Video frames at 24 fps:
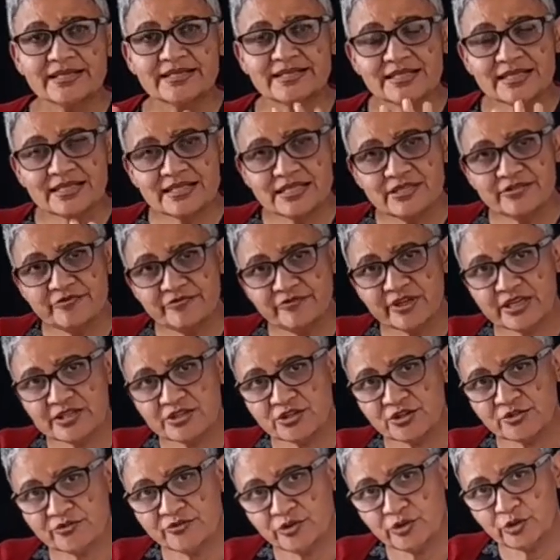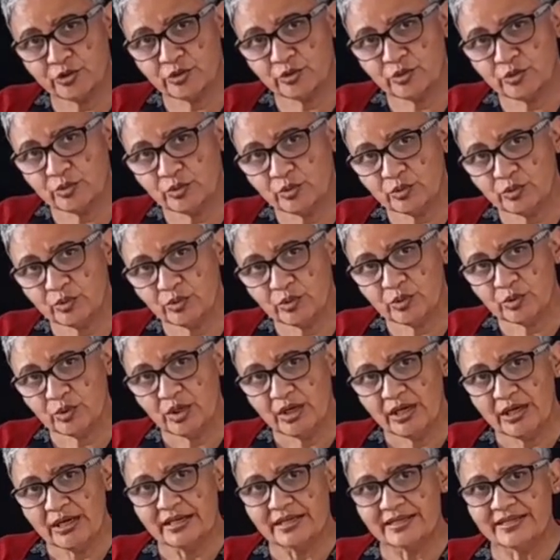sit in front of you.
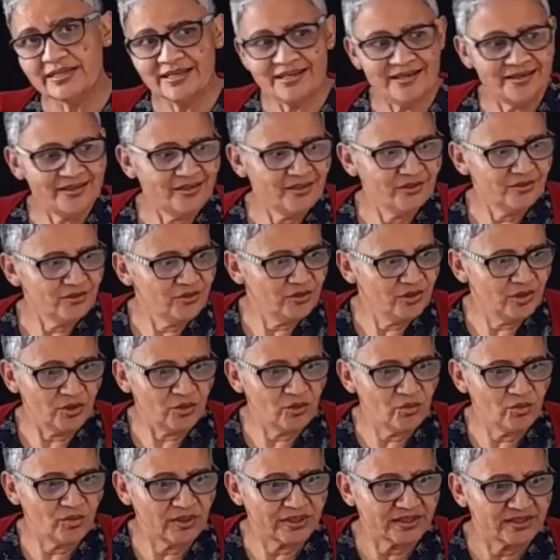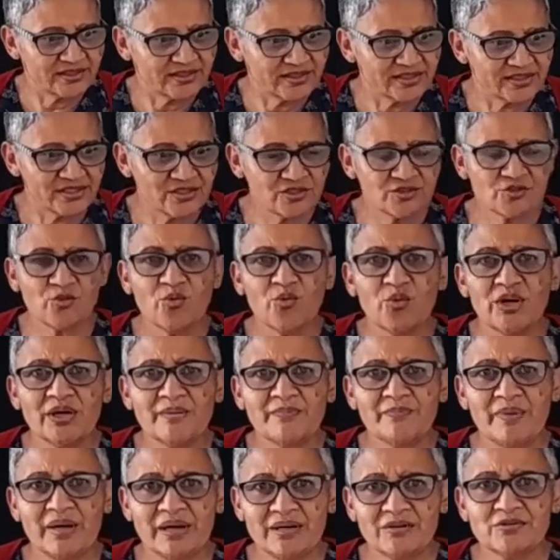They don't know what this is all
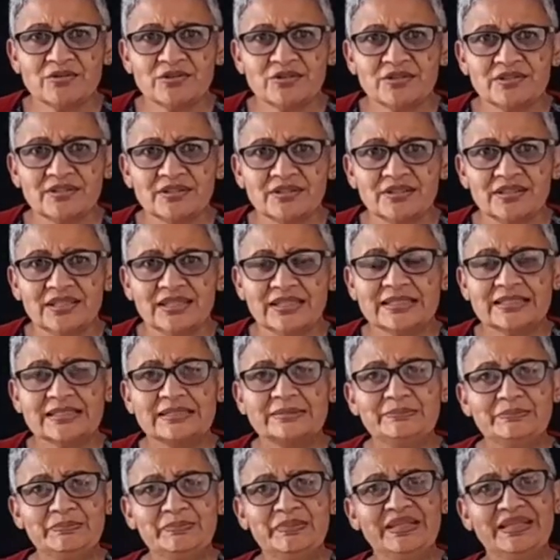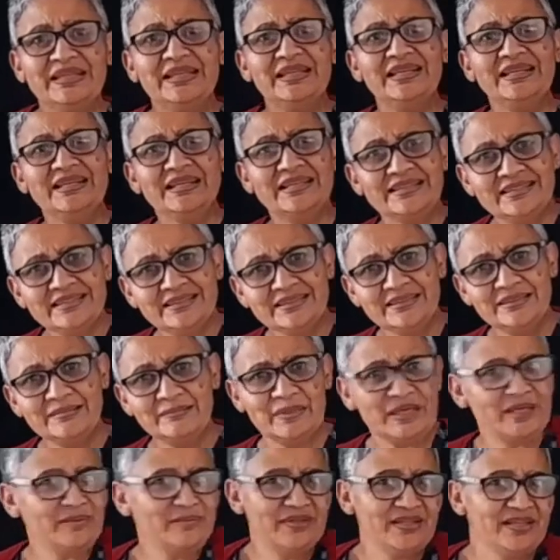about. A chameleon.
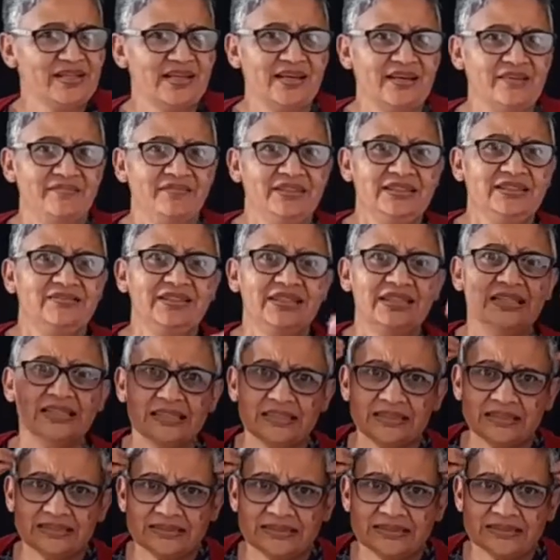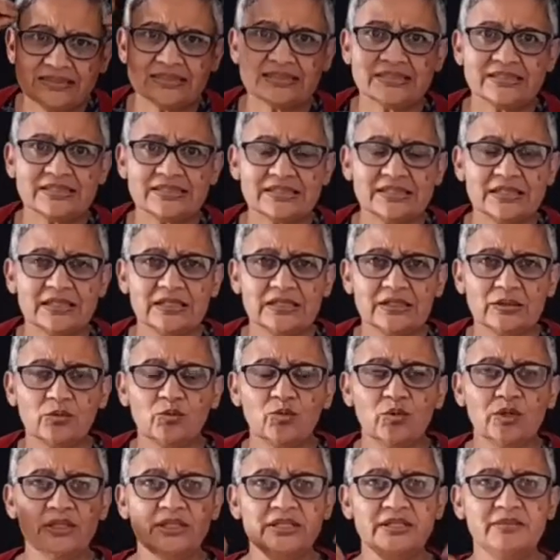Maybe they haven't even heard this
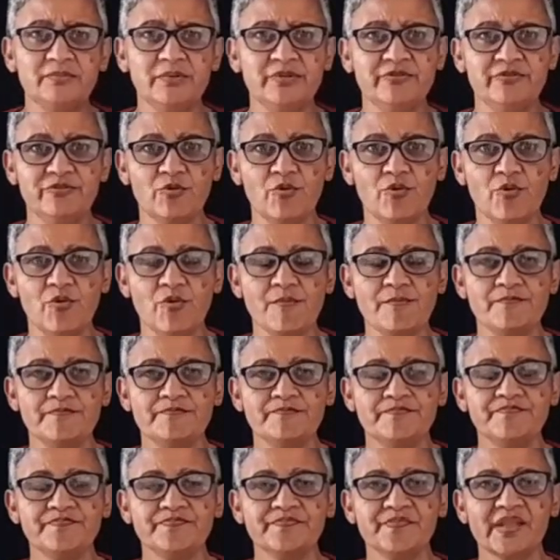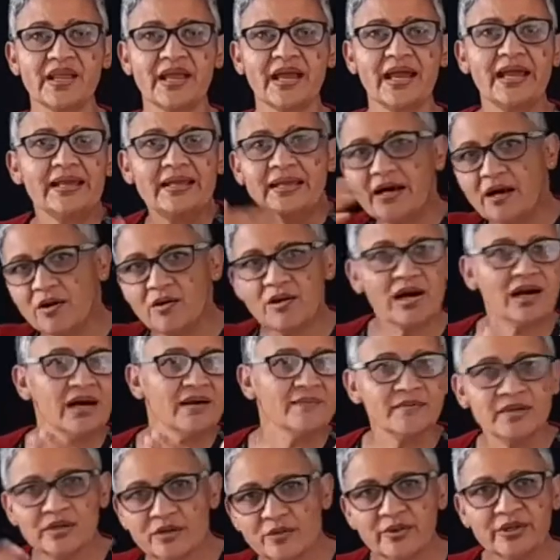word before. And now I'm
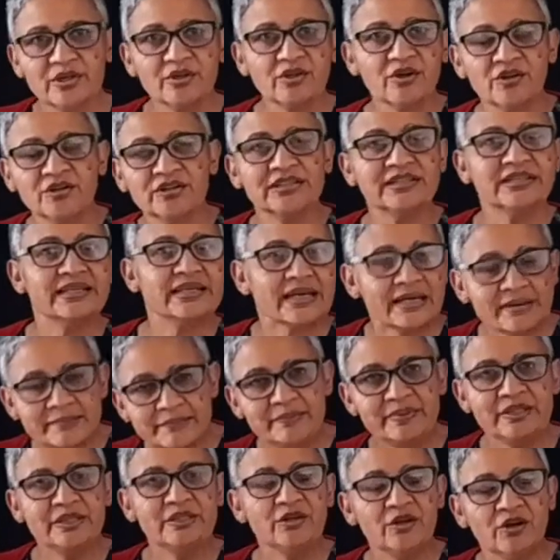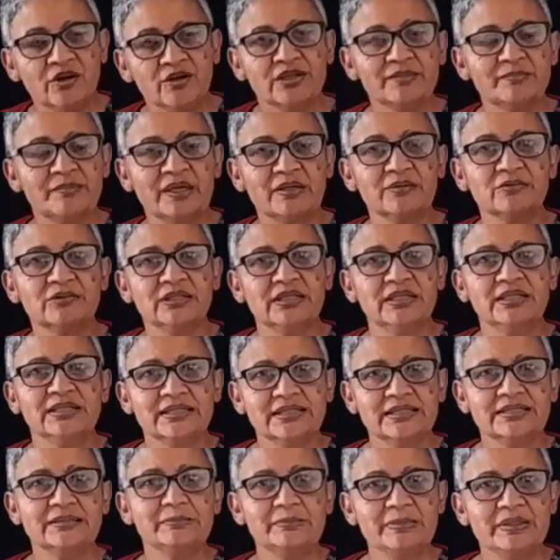going on and rambling on about
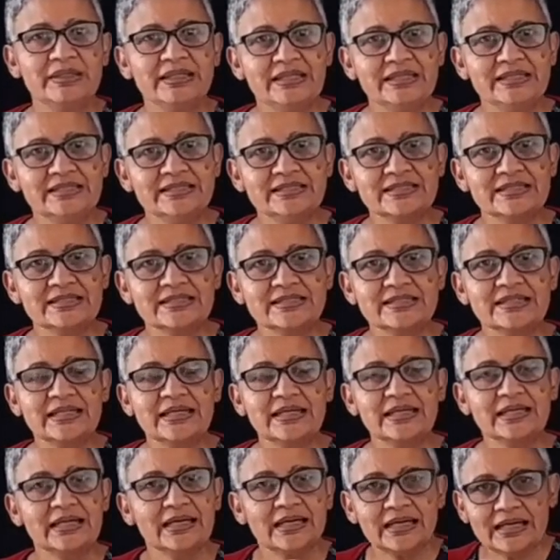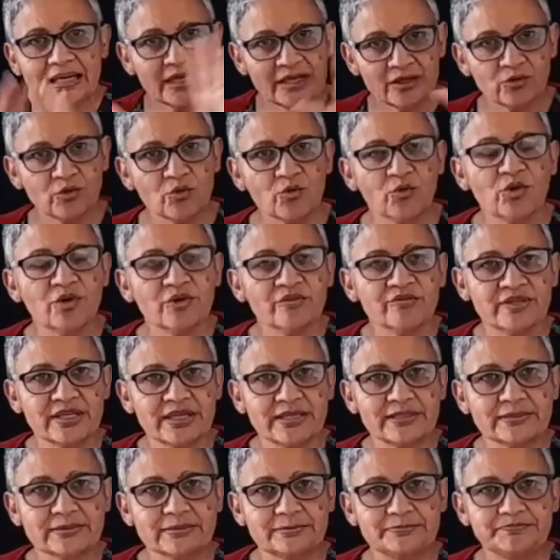chameleons and all of that.